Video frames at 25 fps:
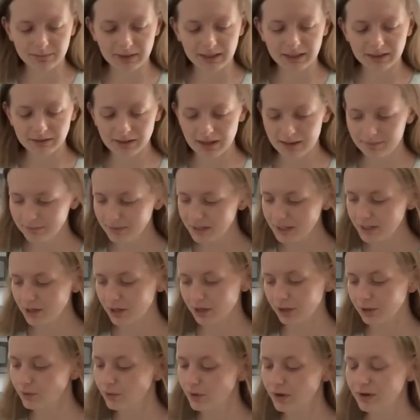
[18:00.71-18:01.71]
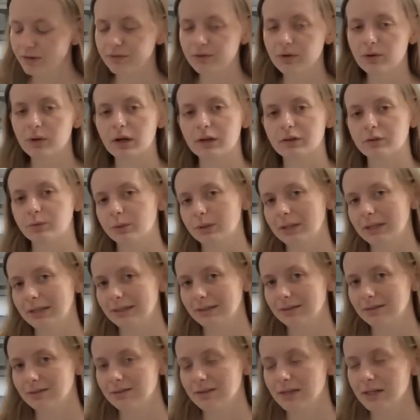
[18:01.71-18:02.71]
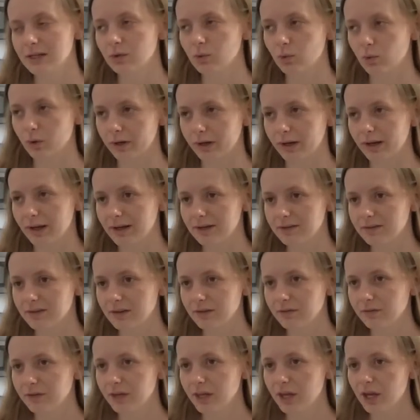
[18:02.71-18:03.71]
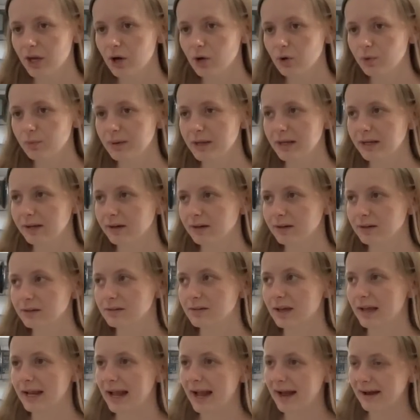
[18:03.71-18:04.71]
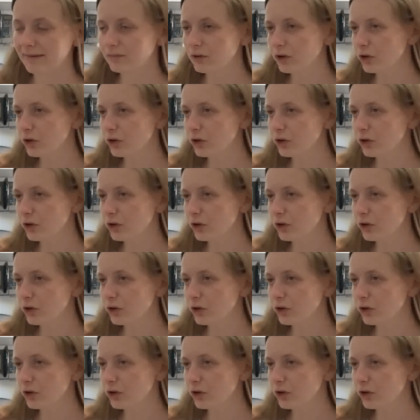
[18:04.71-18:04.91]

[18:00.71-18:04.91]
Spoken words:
Let me know if you guys would like to see an organizing video because I have a